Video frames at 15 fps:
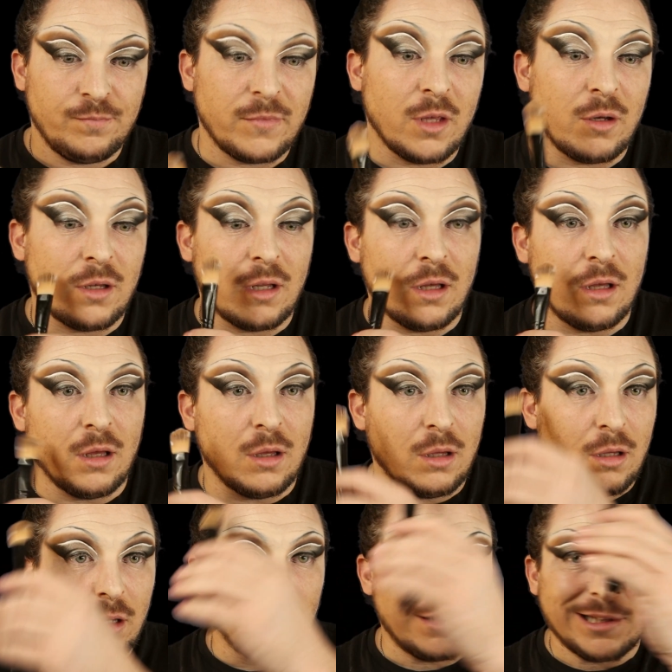I'm going to
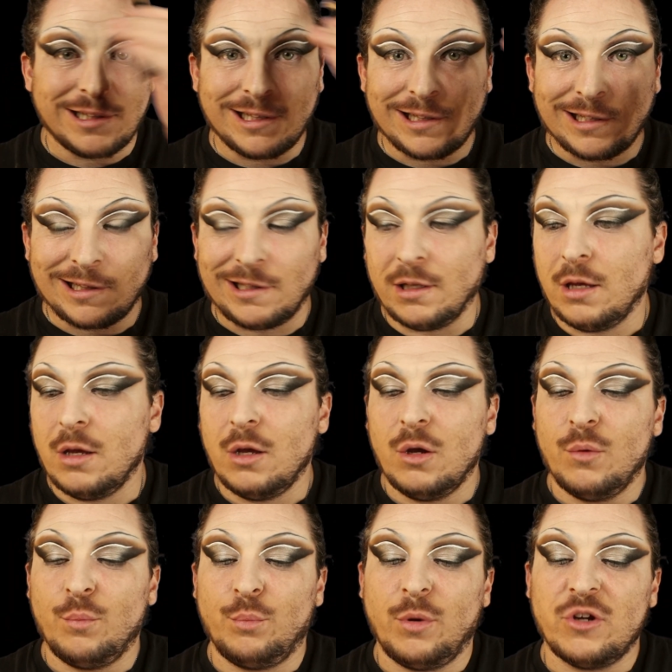
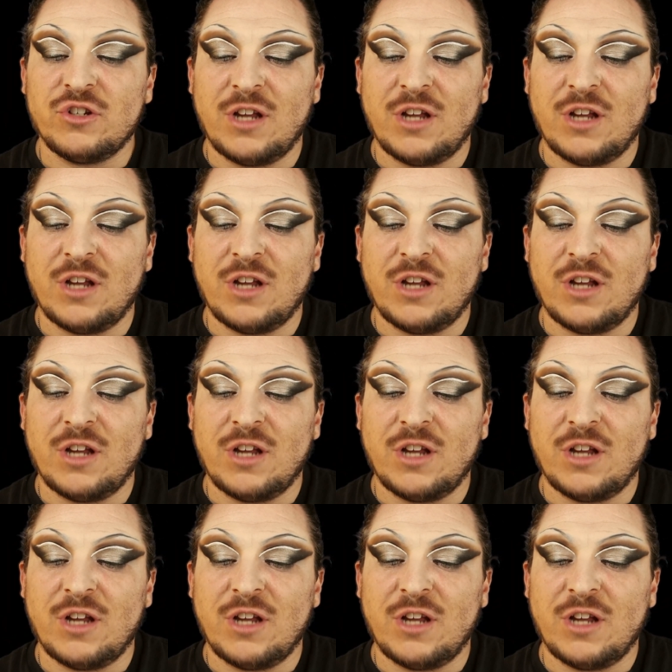brush